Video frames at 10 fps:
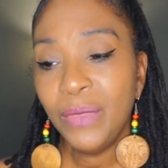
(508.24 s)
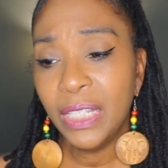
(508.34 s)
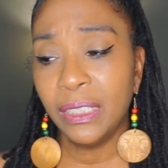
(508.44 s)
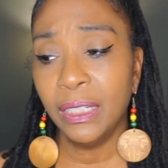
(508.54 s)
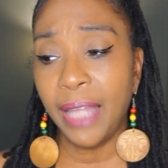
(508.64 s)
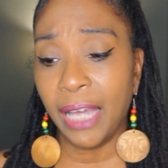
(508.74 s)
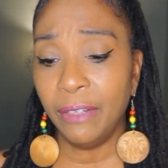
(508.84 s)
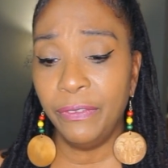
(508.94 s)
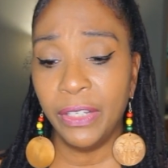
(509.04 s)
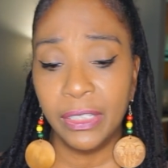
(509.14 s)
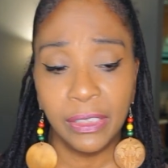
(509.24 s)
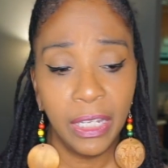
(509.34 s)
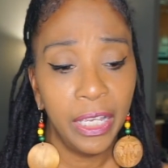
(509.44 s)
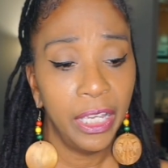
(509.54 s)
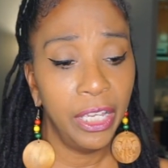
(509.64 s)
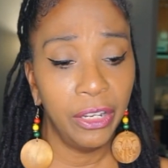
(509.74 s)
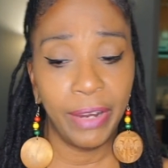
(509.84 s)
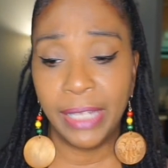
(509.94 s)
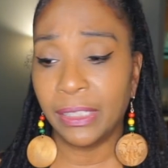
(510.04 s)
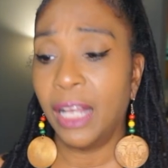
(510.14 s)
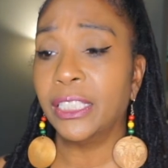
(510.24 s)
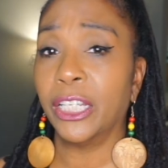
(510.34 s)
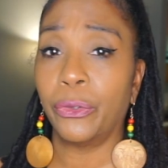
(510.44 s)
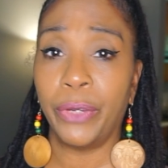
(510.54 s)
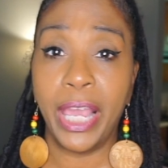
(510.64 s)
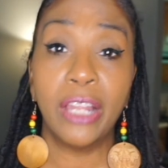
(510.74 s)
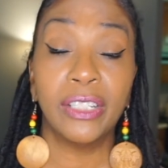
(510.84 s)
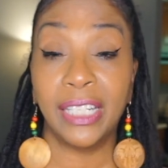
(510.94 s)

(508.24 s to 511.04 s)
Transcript: See, a lot of us here as content creators,